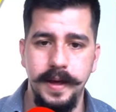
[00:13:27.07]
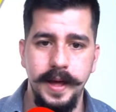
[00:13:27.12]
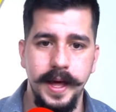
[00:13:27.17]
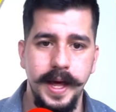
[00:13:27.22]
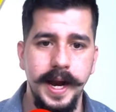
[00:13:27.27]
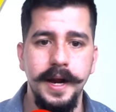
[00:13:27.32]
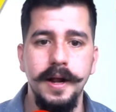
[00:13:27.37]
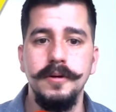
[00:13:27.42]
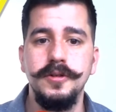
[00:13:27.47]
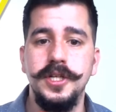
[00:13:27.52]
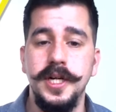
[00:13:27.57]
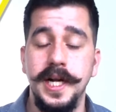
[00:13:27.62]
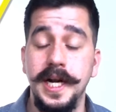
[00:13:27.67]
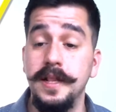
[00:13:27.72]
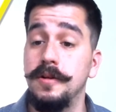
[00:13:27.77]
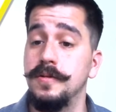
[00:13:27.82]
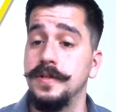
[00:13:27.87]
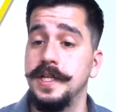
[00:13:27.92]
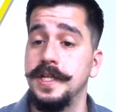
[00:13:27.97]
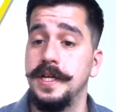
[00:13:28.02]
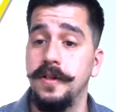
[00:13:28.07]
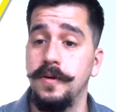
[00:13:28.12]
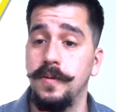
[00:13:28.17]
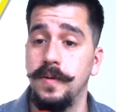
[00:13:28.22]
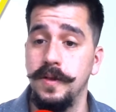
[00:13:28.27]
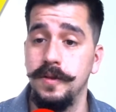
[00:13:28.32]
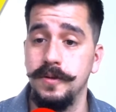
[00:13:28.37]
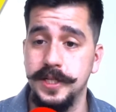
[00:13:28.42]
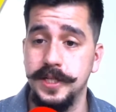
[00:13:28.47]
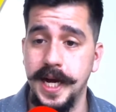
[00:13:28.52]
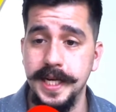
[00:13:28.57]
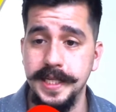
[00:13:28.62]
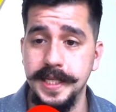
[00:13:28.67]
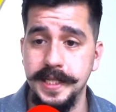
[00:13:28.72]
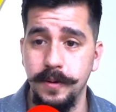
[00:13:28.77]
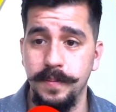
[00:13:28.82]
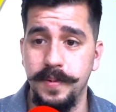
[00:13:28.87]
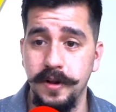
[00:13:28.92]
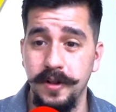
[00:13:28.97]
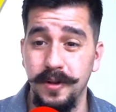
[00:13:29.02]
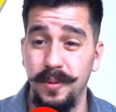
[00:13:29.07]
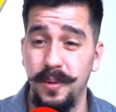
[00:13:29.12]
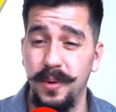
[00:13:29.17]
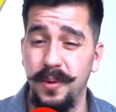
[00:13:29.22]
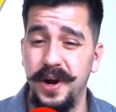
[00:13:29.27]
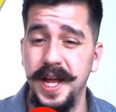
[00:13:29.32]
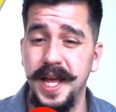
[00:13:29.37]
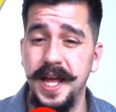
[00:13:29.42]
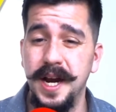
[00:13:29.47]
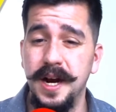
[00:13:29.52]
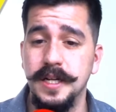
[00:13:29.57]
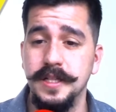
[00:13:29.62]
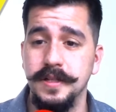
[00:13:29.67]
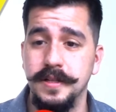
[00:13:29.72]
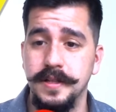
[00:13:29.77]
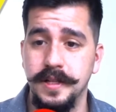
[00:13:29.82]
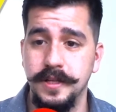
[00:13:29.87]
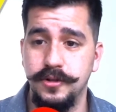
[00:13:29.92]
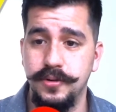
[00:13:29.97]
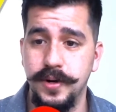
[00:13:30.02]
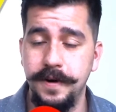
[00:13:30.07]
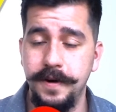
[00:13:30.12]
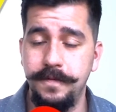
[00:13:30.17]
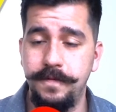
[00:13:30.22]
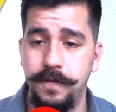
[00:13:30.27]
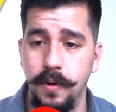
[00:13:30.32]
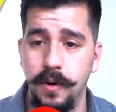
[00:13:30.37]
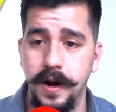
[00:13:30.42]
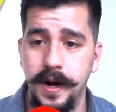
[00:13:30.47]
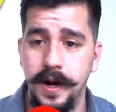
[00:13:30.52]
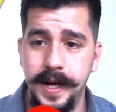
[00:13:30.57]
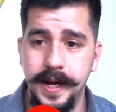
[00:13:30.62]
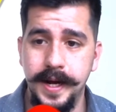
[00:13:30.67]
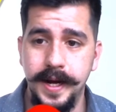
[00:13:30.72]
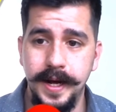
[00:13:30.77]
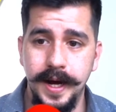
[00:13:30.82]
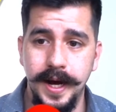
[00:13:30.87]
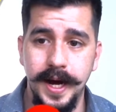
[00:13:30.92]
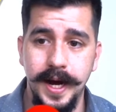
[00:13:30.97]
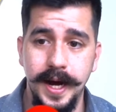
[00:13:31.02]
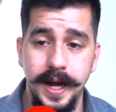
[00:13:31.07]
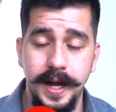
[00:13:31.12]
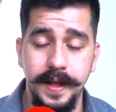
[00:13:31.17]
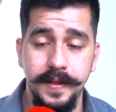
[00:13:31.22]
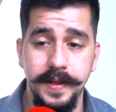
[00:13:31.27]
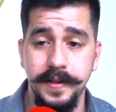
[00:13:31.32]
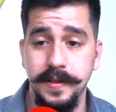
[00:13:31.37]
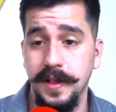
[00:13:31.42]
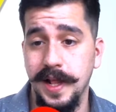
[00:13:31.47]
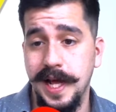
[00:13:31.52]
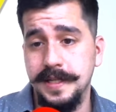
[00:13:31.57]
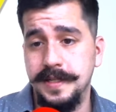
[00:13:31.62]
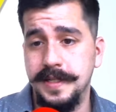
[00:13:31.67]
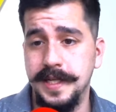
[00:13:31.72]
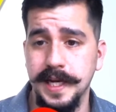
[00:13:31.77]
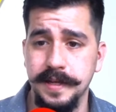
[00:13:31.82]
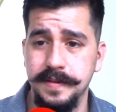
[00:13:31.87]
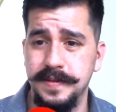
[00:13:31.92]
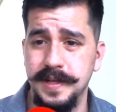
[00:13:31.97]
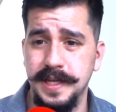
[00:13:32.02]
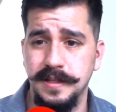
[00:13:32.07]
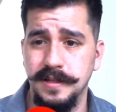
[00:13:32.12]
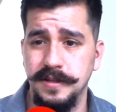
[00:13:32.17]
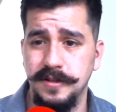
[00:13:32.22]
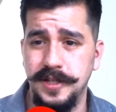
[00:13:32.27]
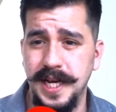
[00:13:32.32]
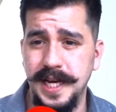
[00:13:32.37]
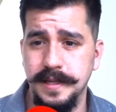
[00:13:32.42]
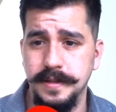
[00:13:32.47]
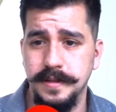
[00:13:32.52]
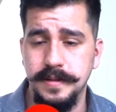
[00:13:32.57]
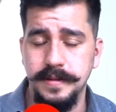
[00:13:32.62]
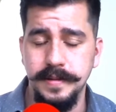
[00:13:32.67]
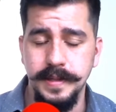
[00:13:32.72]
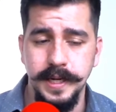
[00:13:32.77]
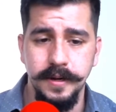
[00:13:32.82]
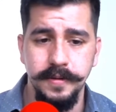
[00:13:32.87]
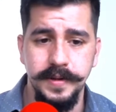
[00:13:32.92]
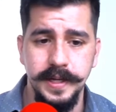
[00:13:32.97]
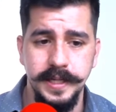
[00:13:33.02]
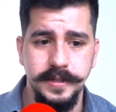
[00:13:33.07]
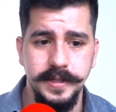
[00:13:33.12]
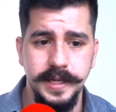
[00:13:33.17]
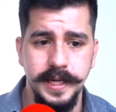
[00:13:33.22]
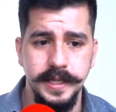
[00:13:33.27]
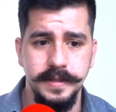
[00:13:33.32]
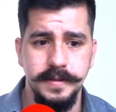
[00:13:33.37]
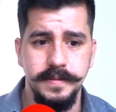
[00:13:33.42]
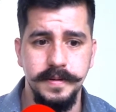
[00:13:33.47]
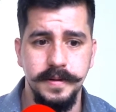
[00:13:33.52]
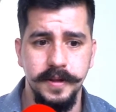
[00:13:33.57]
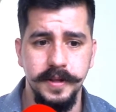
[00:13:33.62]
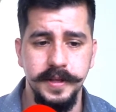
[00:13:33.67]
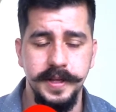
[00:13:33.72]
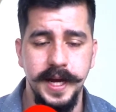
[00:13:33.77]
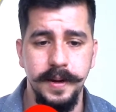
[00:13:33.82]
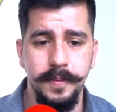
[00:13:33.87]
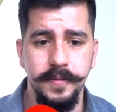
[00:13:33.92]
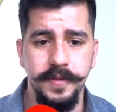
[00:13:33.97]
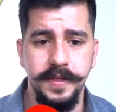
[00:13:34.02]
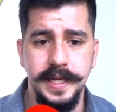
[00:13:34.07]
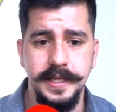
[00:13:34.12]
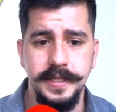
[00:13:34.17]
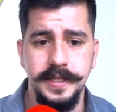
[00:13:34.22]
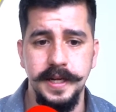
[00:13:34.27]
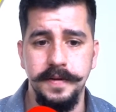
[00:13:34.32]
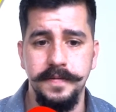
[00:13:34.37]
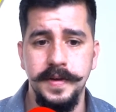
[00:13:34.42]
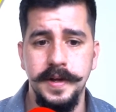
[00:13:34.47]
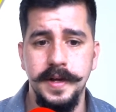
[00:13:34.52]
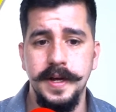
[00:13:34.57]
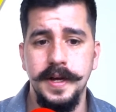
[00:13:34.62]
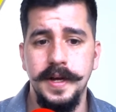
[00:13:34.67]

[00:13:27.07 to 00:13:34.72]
And I know Chandler was another one of those guys that apparently we were in on the trade for, and then the last second things just changed. Things change all the time with that stuff.